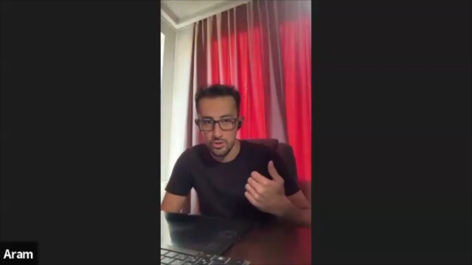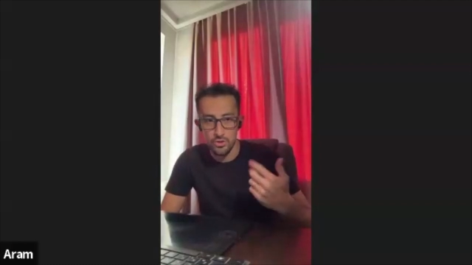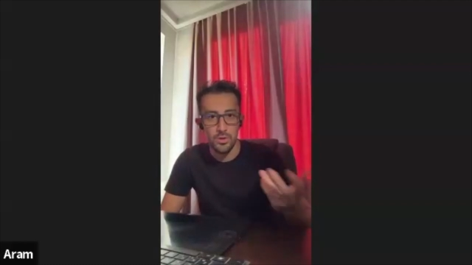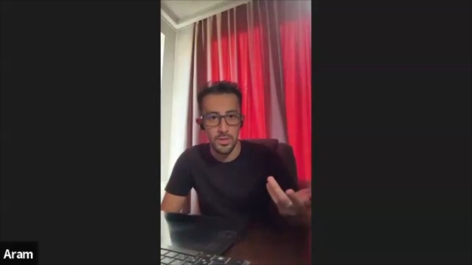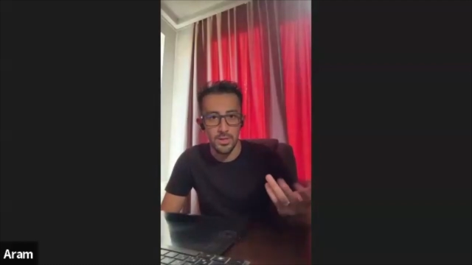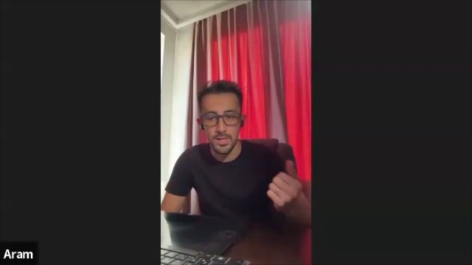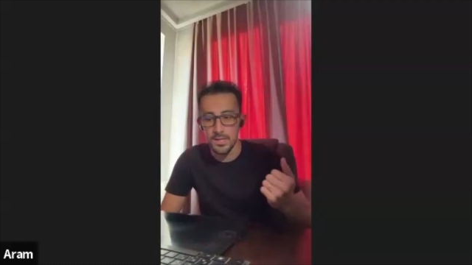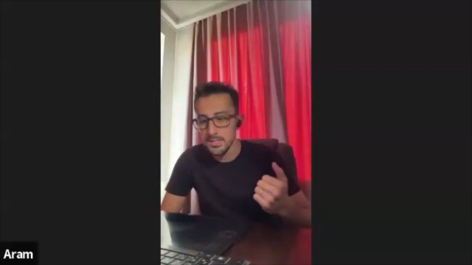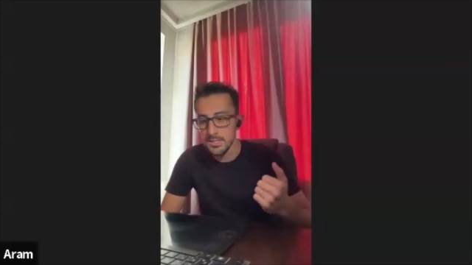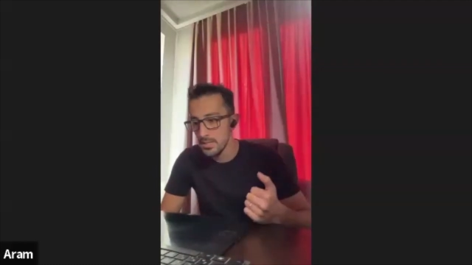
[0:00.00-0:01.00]
drawing
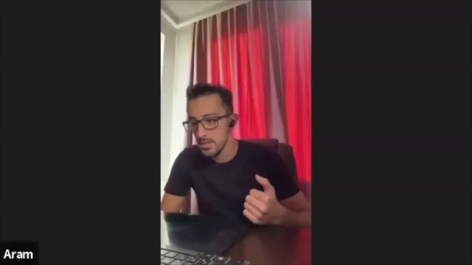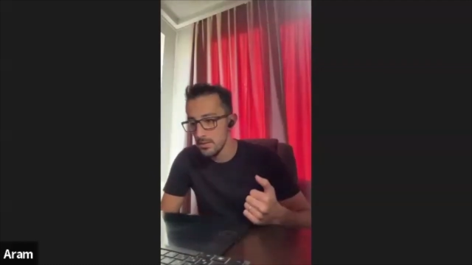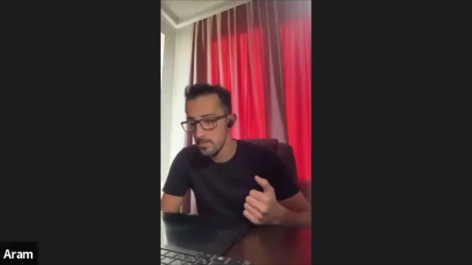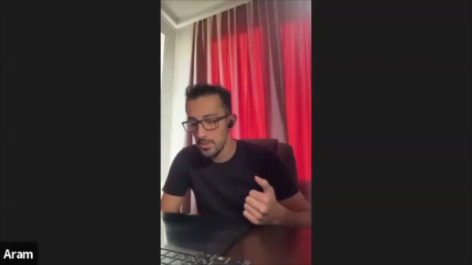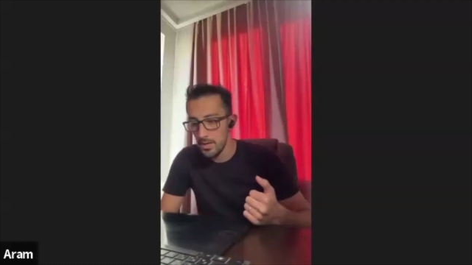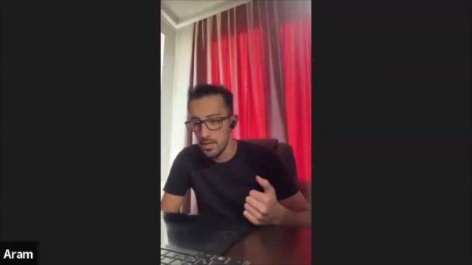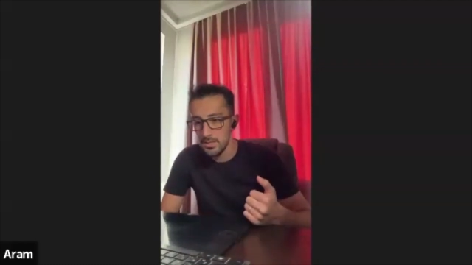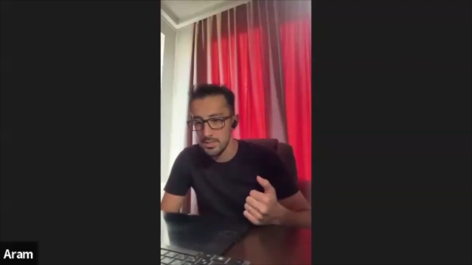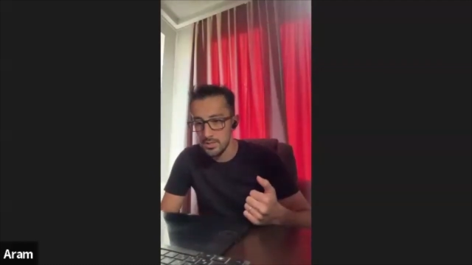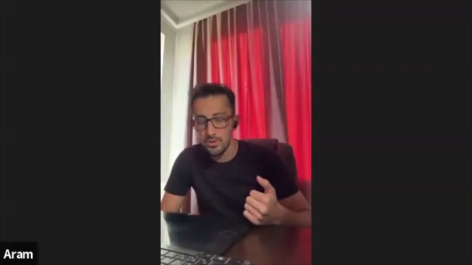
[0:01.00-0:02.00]
that is,
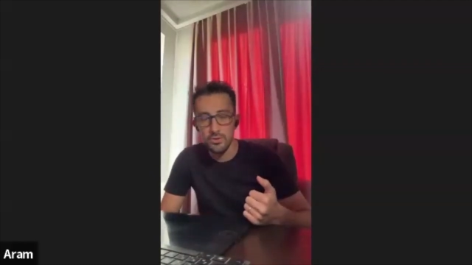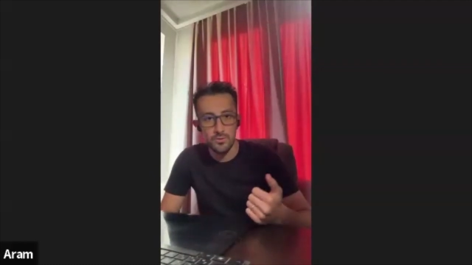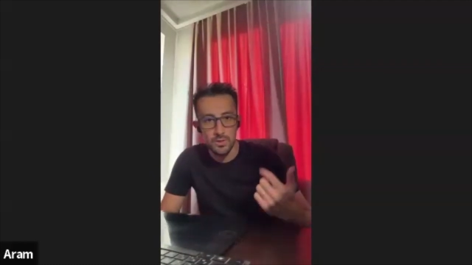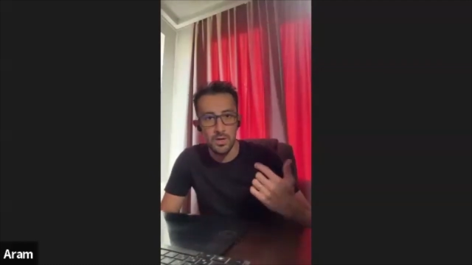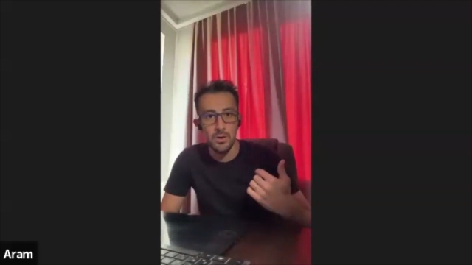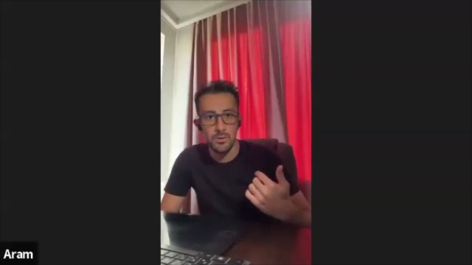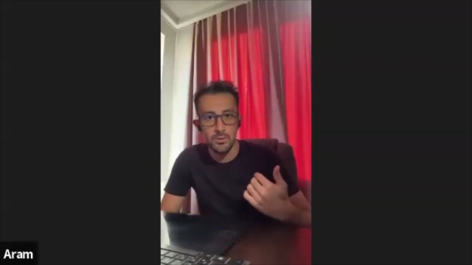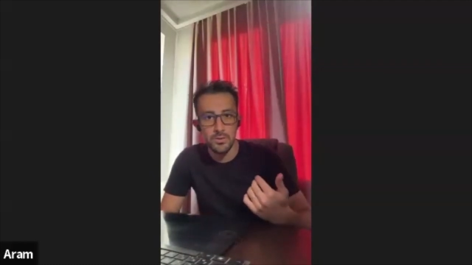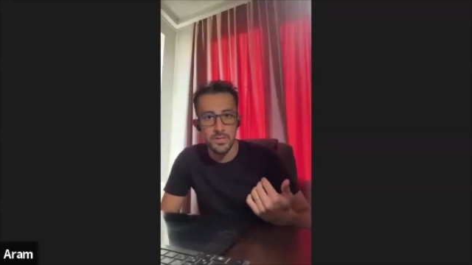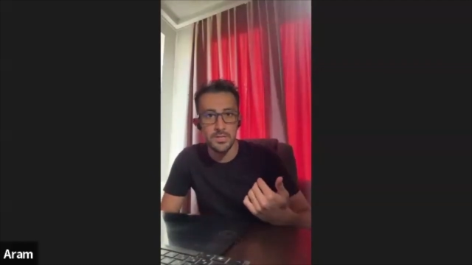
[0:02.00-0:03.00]
I started to
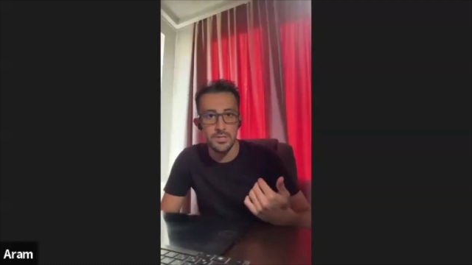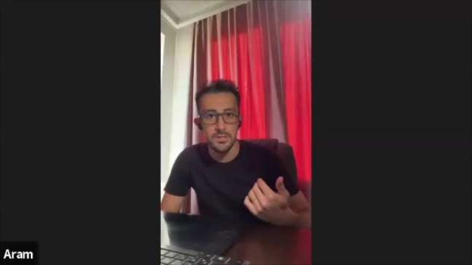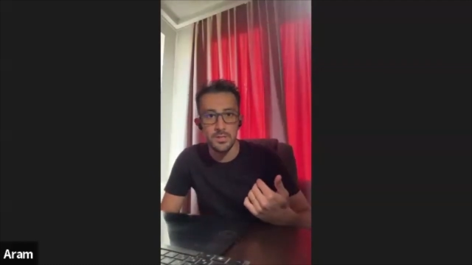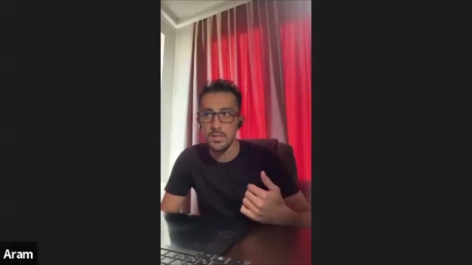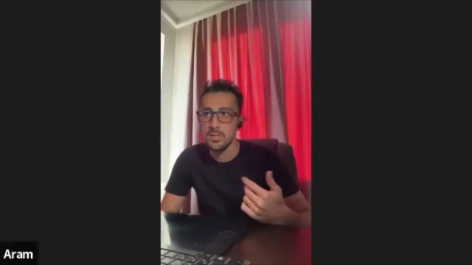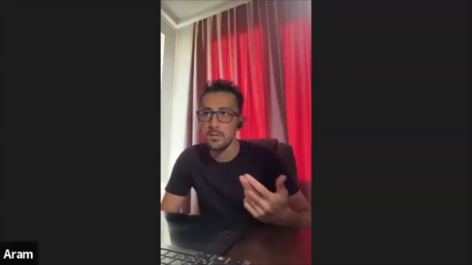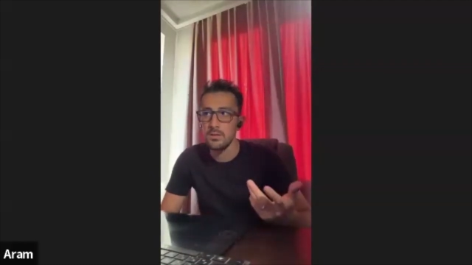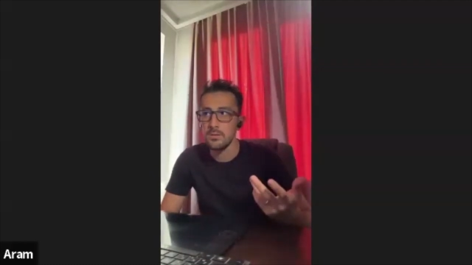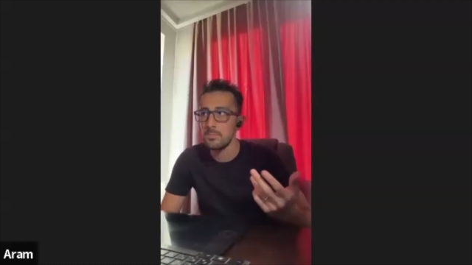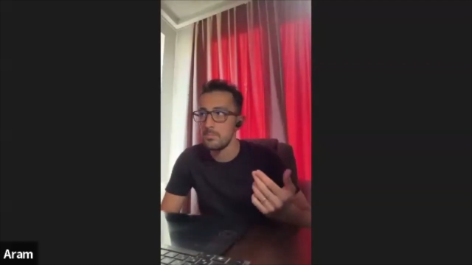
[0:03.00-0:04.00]
garner attention,
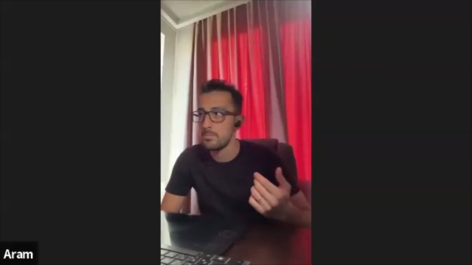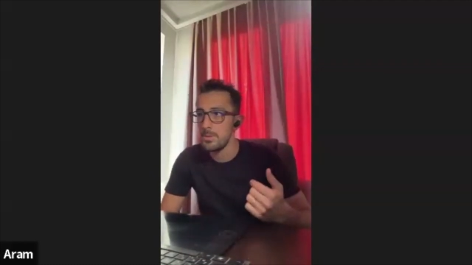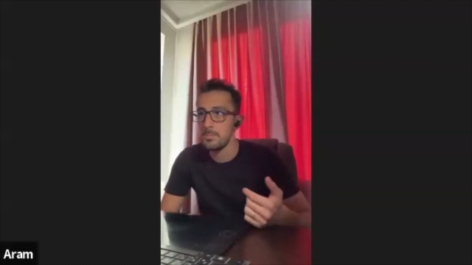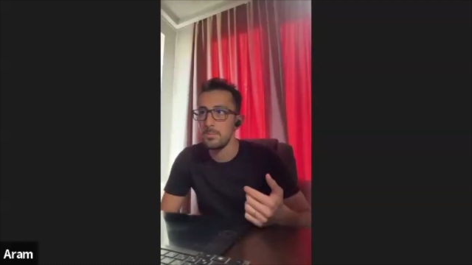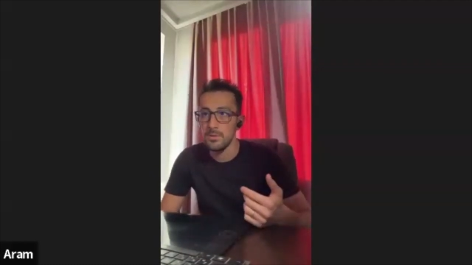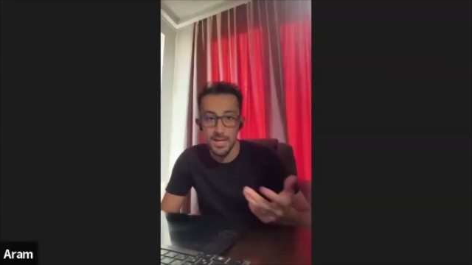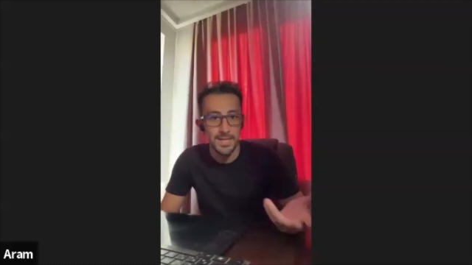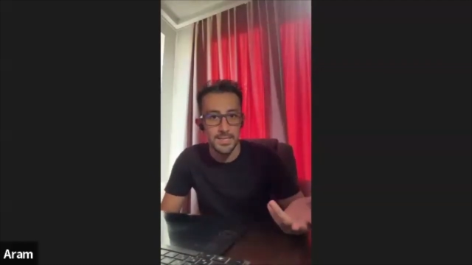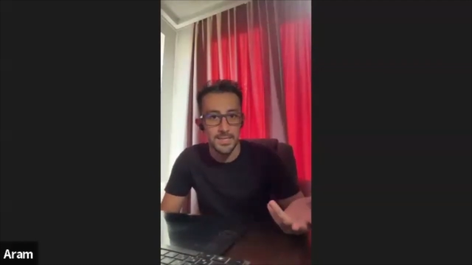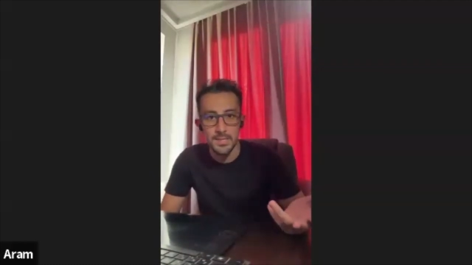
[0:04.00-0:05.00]
and people
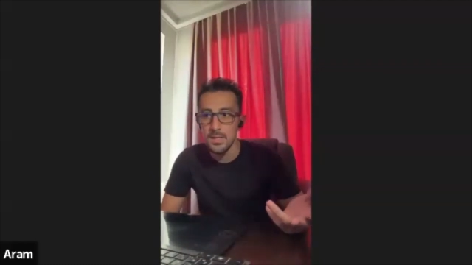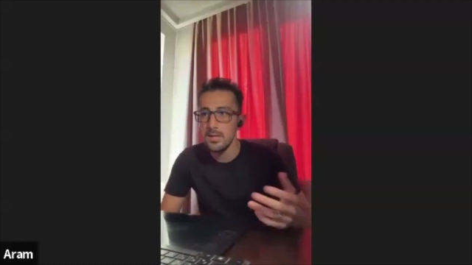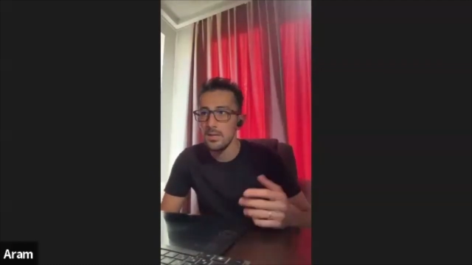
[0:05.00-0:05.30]
liked it.